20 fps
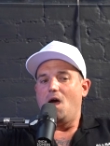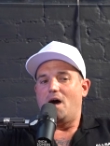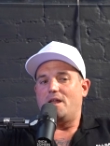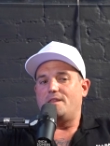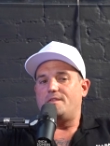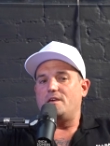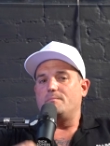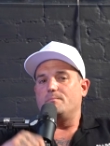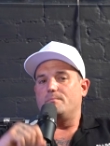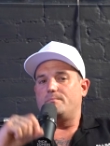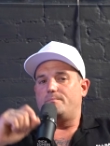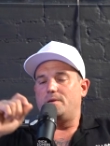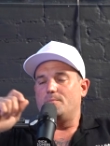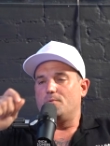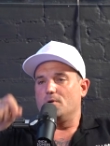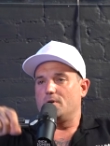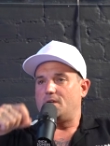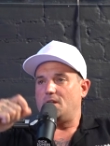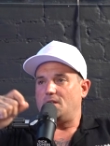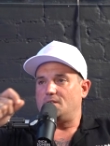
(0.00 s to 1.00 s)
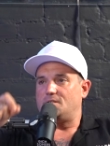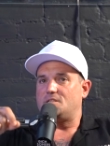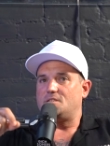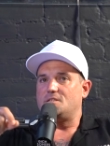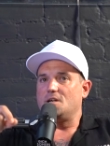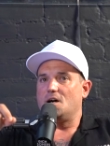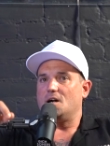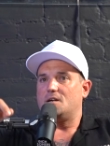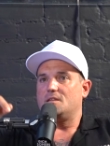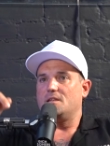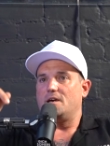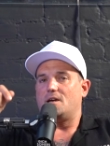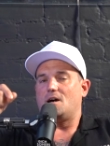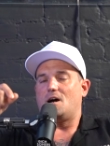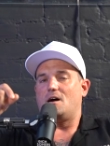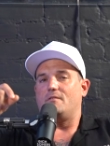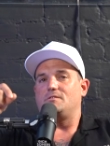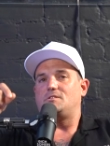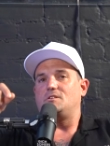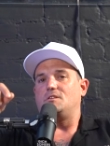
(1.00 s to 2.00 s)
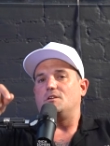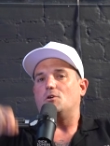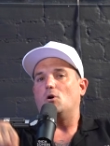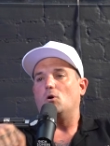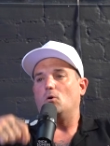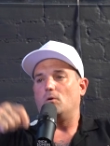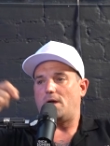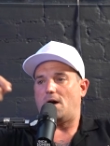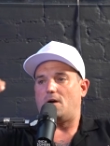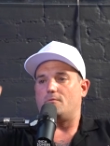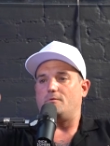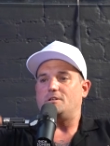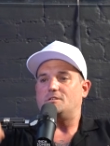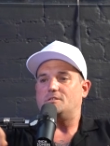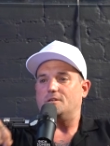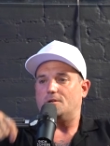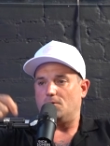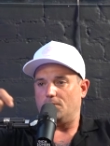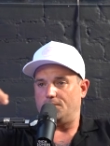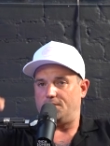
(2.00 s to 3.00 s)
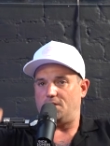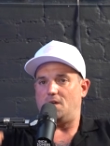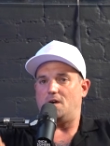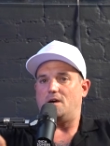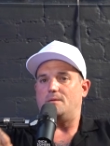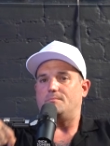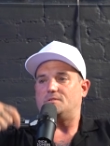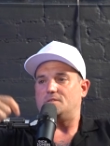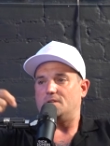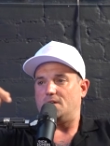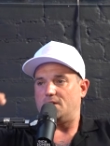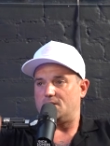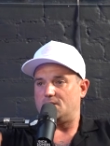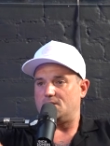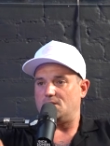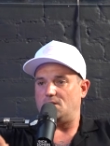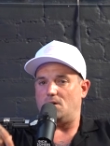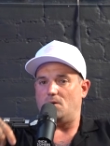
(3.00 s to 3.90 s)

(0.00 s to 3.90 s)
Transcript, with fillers: I think people are getting stuck, like obviously the cold outreach, the cold DMs, like, you